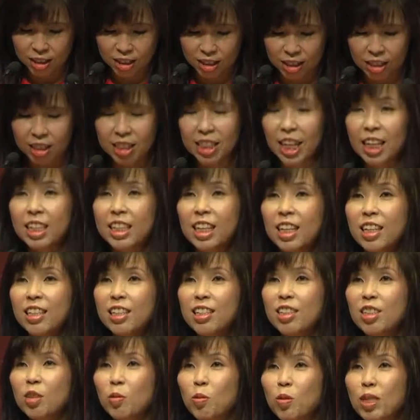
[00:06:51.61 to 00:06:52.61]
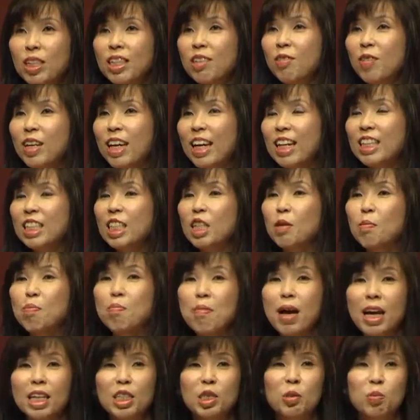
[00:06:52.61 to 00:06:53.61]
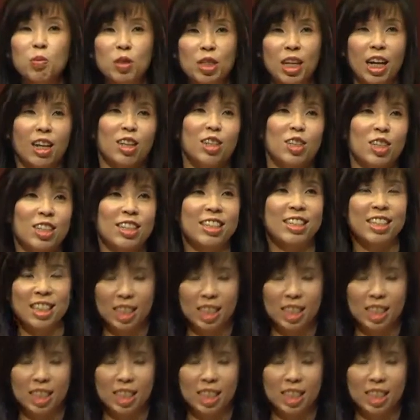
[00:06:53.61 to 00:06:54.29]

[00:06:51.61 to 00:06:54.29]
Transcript: The second, we created mass production